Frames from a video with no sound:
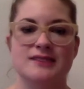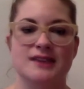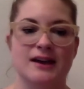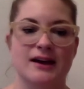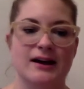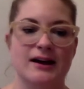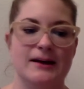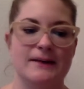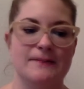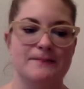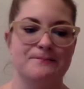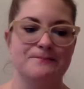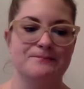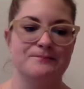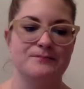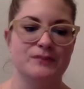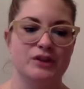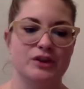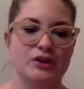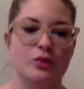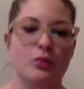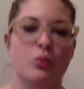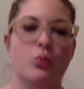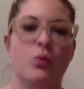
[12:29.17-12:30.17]

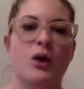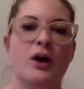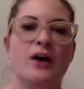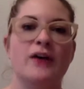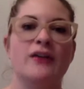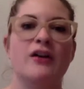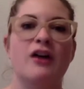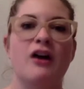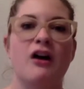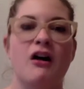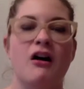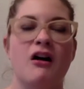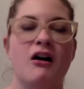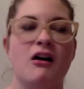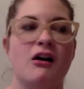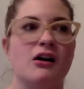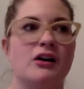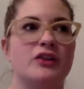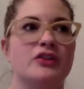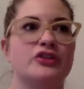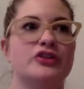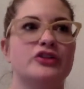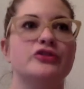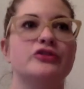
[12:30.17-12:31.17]
What
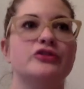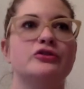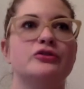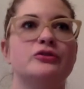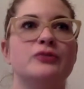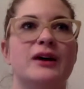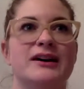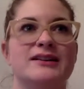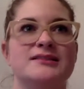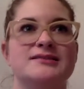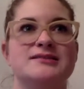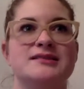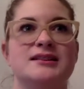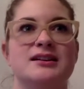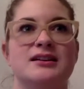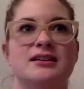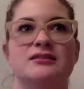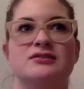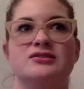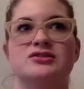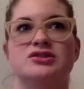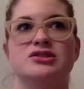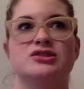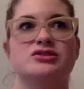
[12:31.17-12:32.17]
are you as the
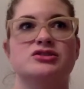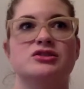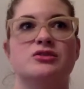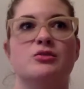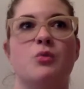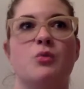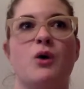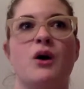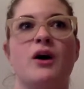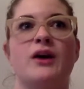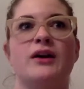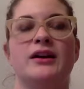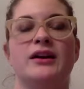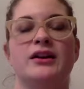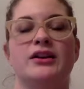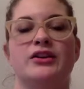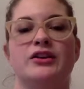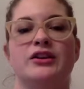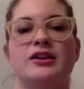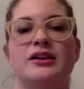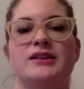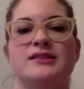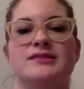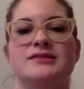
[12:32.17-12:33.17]
English teacher wanting
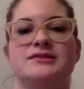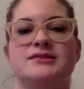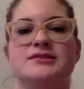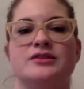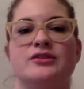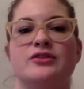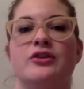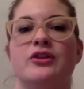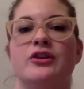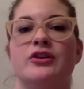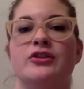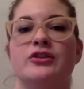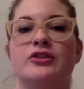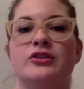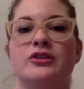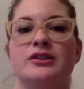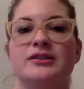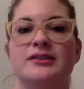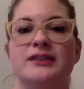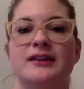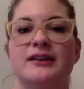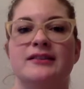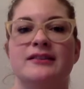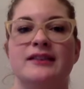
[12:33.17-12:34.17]
your kids to learn
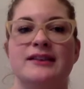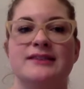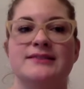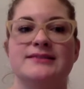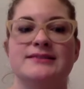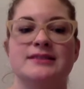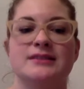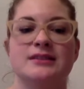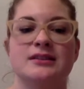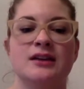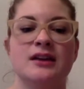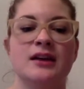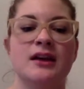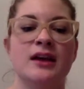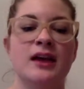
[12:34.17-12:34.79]
during that lesson,